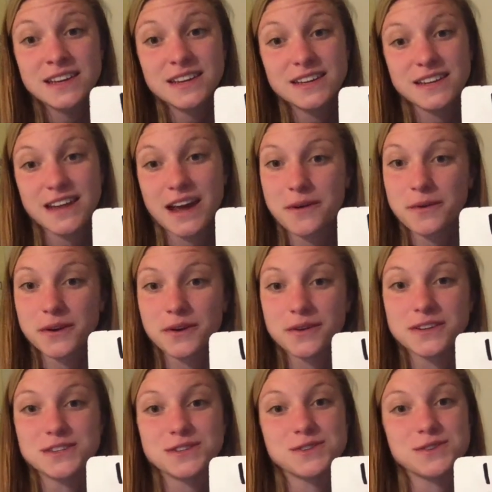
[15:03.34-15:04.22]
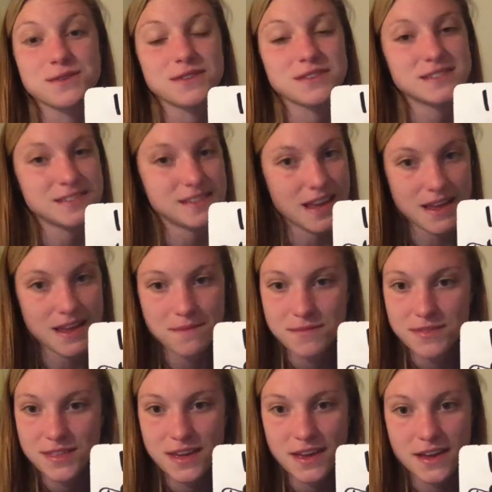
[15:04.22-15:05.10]
Now we're going to do the same
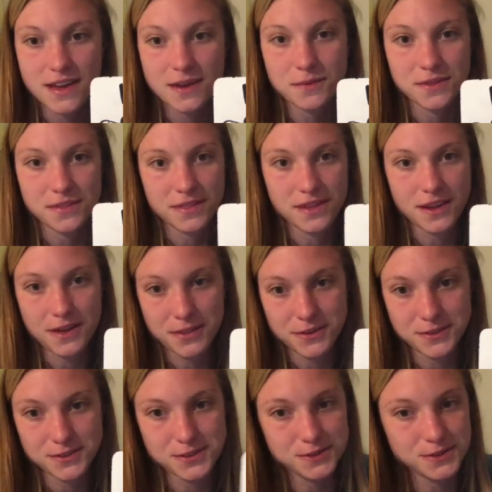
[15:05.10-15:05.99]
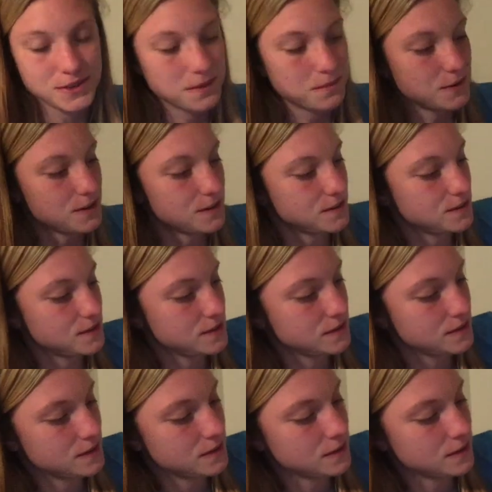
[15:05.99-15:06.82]
thing with the other two numbers.